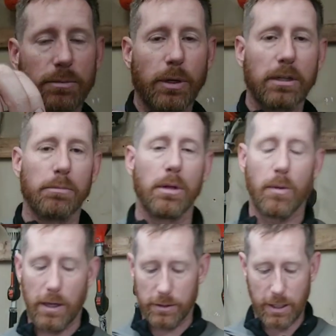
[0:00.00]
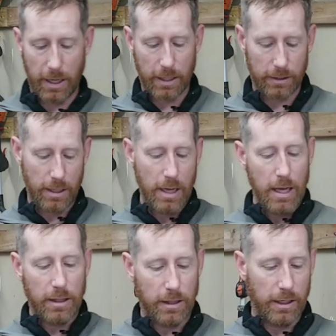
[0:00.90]
sprinkler blowouts and
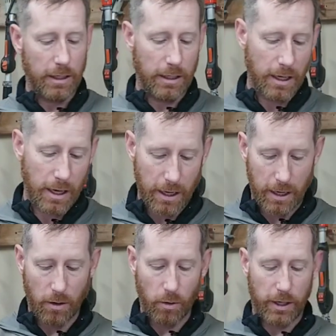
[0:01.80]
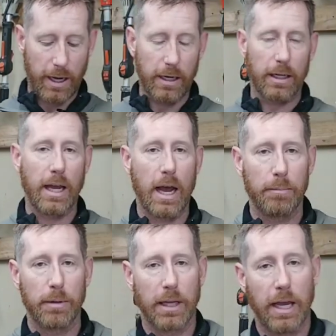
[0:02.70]
the uh, organic
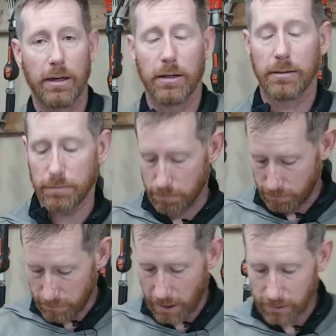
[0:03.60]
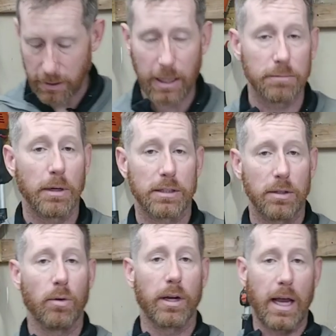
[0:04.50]
applicator. Not as much
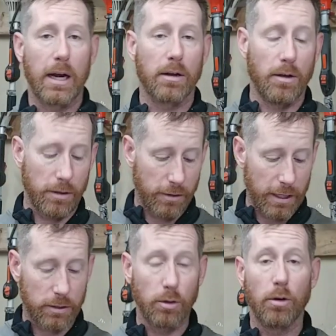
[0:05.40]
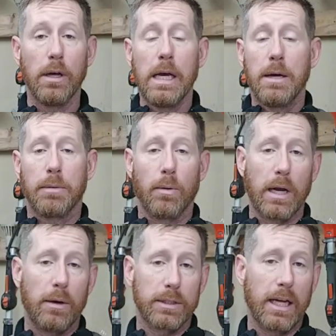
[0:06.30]
the organic, although that's cool, but when
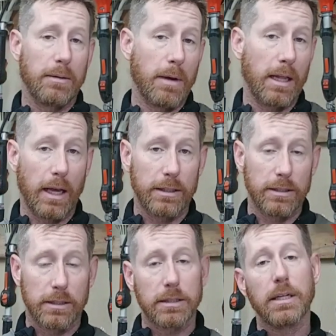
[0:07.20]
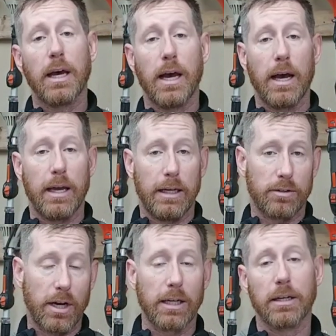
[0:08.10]
I was getting my license uh, and
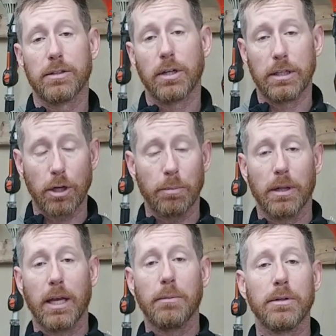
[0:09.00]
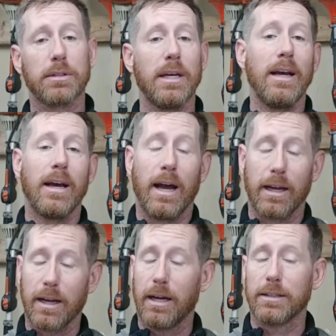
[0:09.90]
trying to interpret labels, I
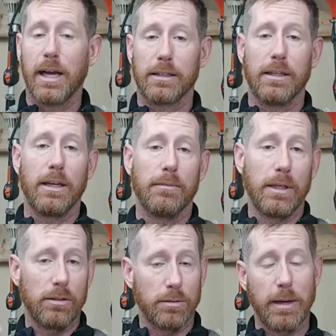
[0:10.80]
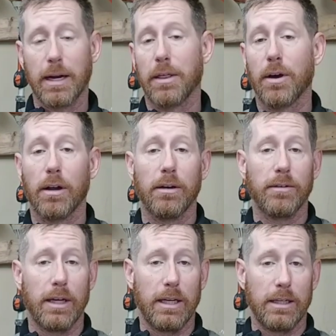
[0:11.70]
contacted him. He was a man I thought of,
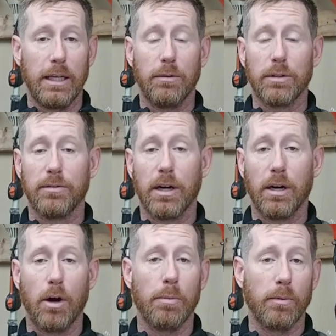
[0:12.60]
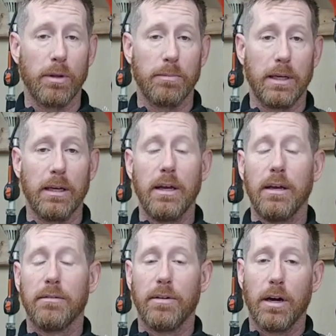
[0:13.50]
and he was very open with me,
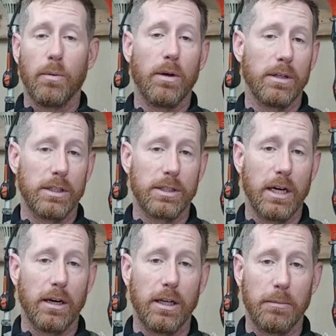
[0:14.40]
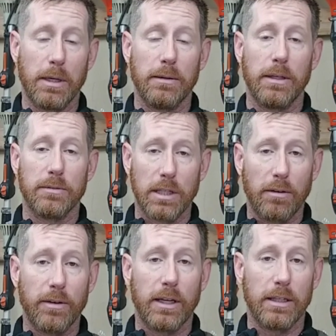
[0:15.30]
very willing to share him and
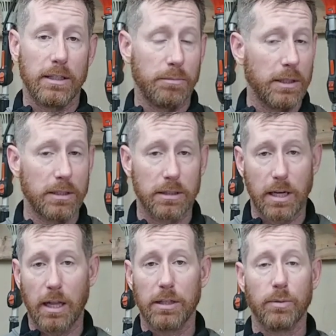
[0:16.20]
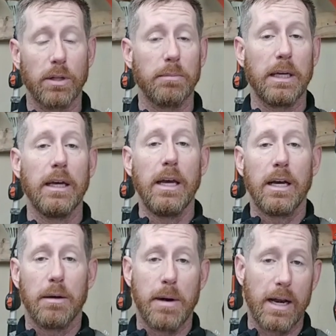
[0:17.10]
himself and his business knowledge with me
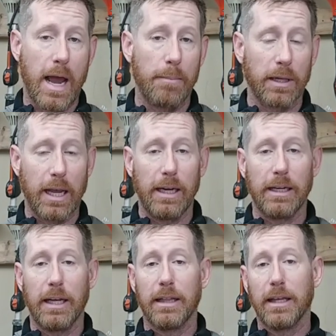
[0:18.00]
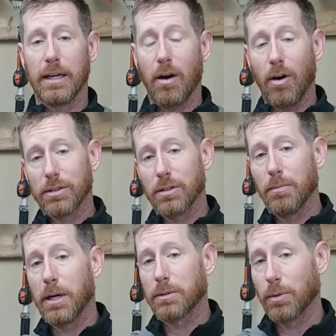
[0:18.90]
about applicating, and then also
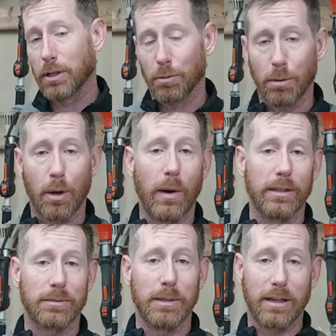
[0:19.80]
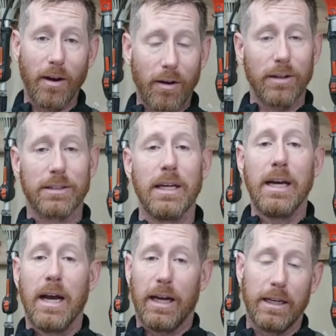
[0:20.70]
about sprinkler blowouts because
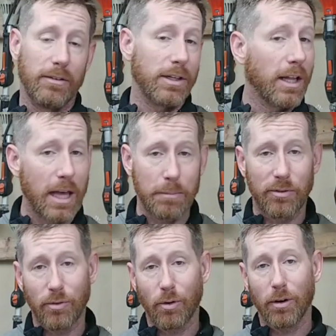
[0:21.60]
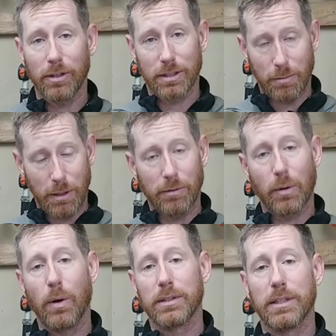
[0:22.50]
I'd never done that before, and somebody
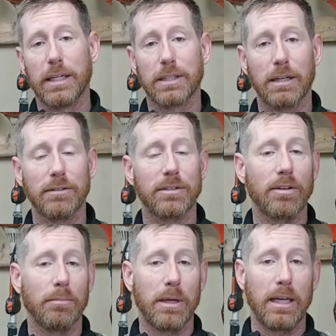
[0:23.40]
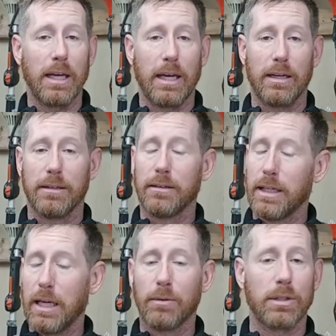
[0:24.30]
requested that service service from me, and
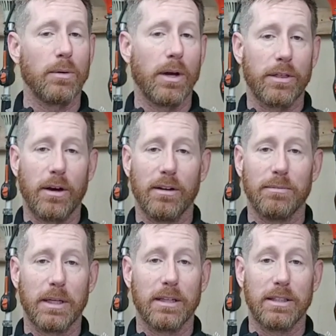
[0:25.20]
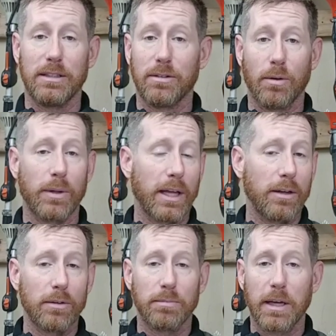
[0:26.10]
he was who I thought of because he's the only one I
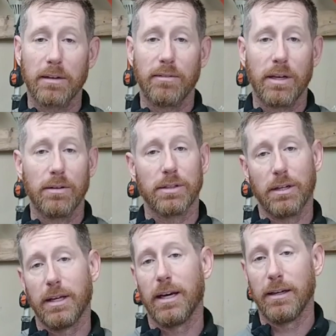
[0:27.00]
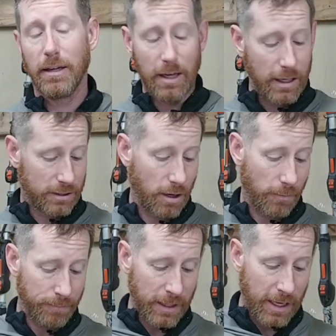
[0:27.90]
know is making videos on that. So,
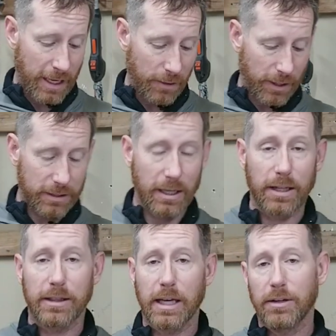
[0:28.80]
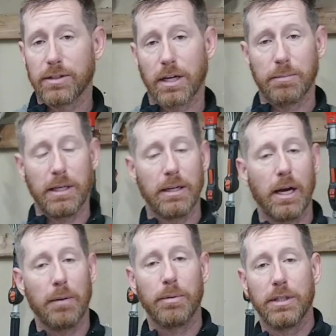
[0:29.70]
anyways, uh, thank you, Chuck B.
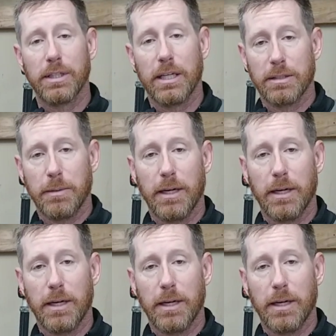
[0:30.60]
I appreciate you,